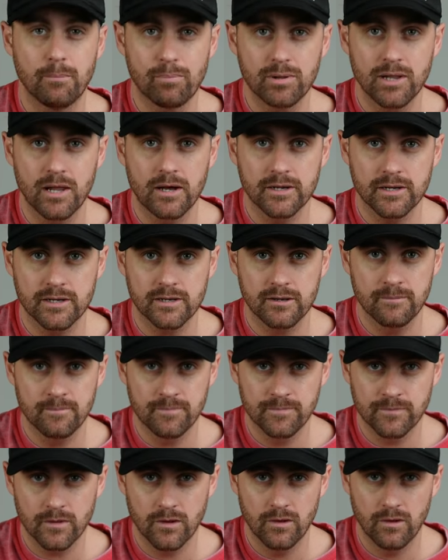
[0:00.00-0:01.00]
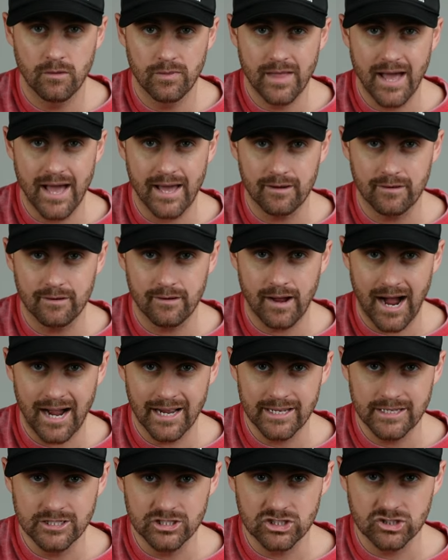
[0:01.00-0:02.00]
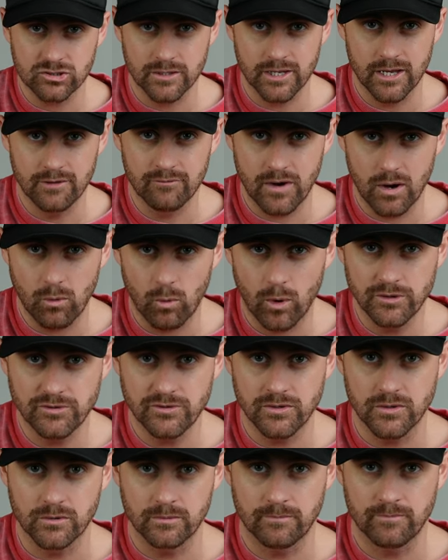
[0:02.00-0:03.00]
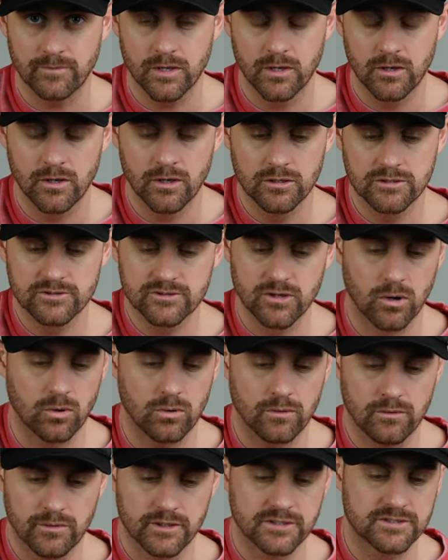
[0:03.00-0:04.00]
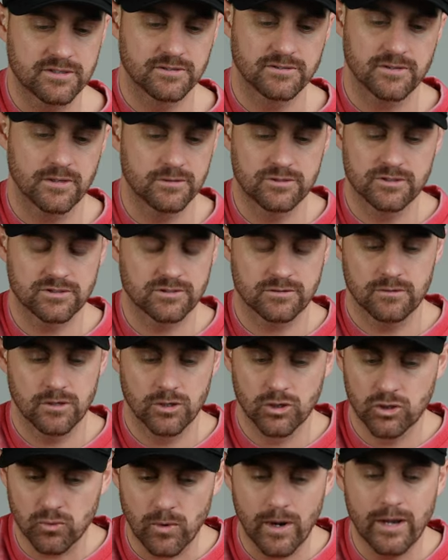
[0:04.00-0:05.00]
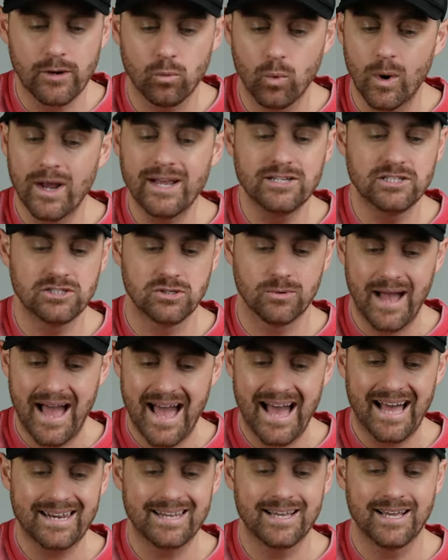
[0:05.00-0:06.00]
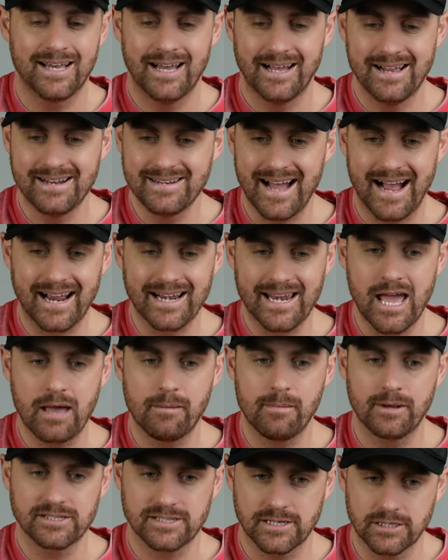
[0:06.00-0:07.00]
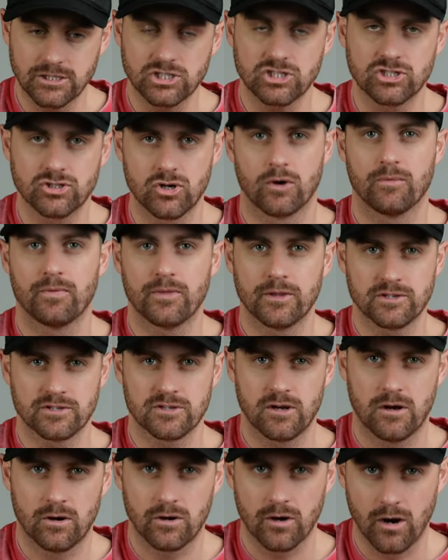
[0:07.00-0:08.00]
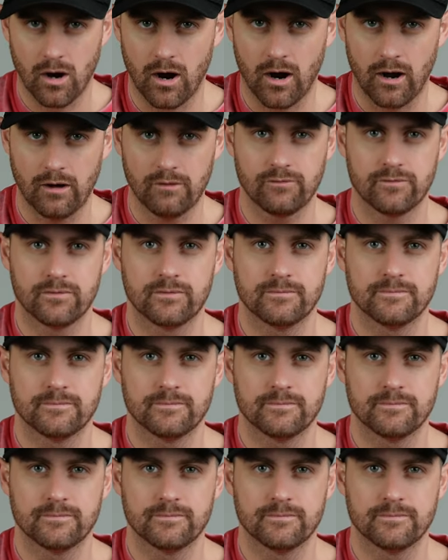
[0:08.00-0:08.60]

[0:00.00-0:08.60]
pluck that high E string if I want to. So this is just a great way to add dynamics and start the song off.